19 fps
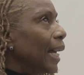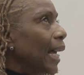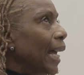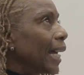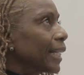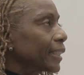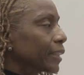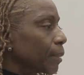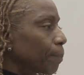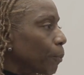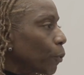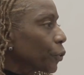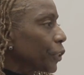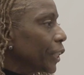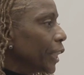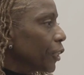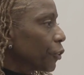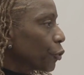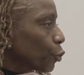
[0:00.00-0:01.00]
has the
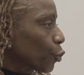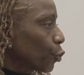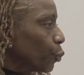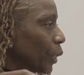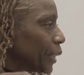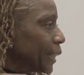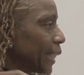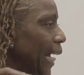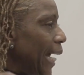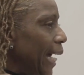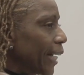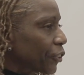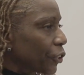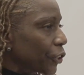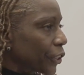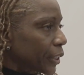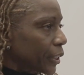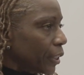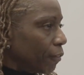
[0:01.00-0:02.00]
potential to
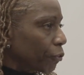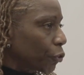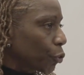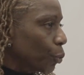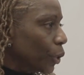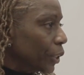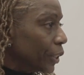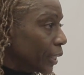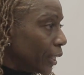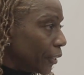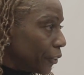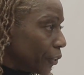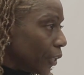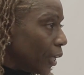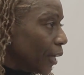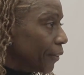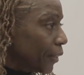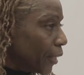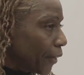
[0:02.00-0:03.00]
attach itself to
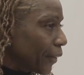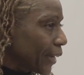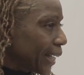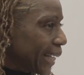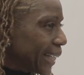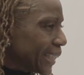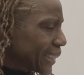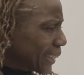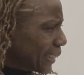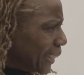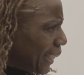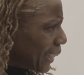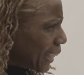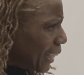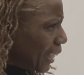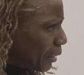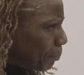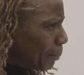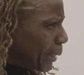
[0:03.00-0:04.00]
another ACE. And
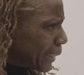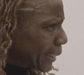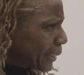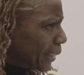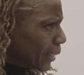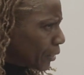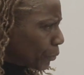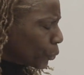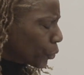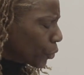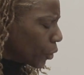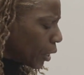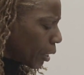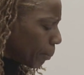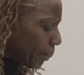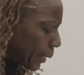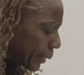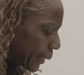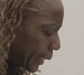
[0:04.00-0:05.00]
that kind of makes sense. We'll
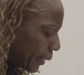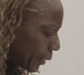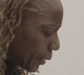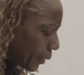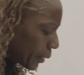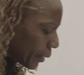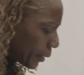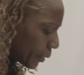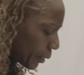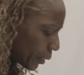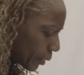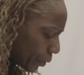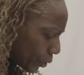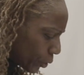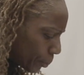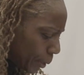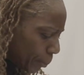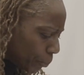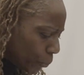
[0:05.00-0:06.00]
talk about that a
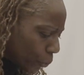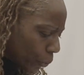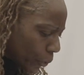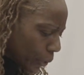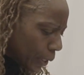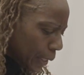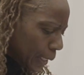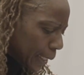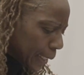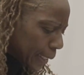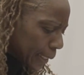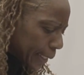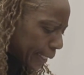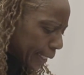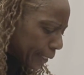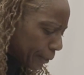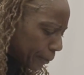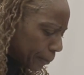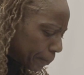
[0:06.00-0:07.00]
little bit more
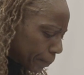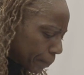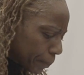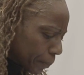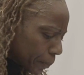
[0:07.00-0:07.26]
later.